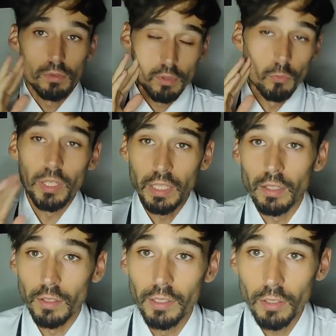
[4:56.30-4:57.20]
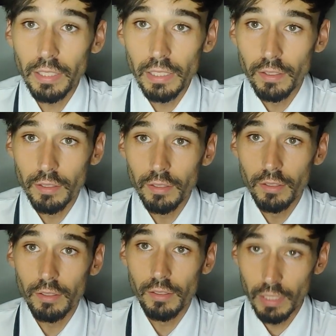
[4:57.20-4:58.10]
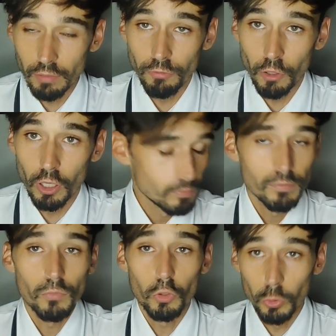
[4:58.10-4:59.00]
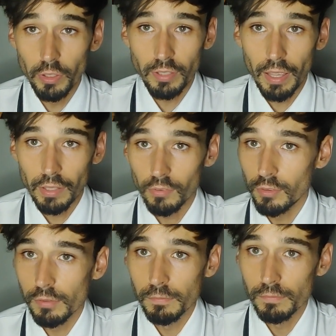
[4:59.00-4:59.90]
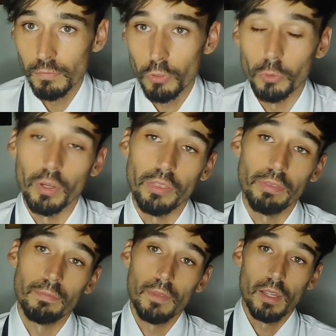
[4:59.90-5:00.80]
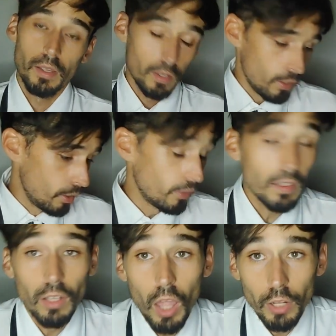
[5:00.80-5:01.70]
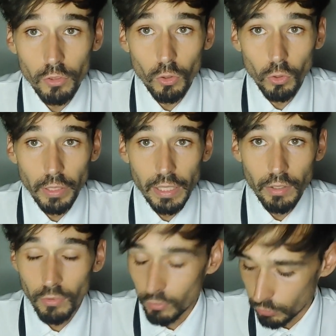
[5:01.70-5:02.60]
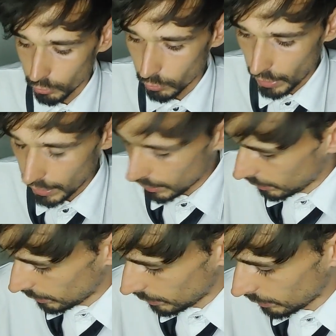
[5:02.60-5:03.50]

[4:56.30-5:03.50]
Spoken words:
we can clearly infer through the text, through a theological lens, through a